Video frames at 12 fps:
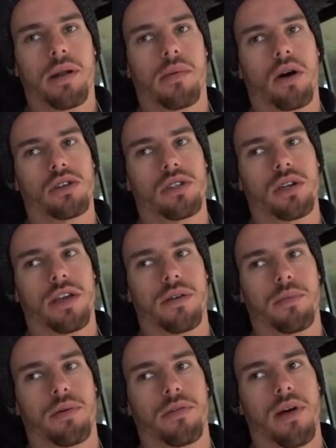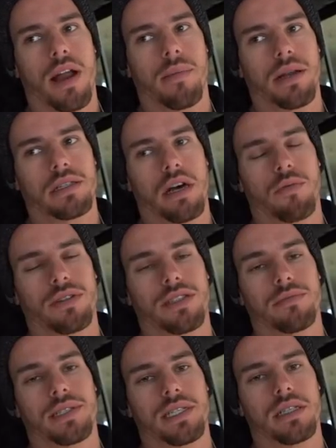but I'm also get, providing myself with
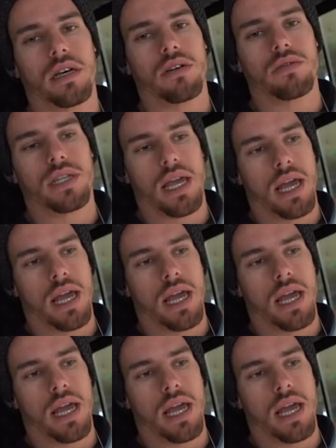some deloads.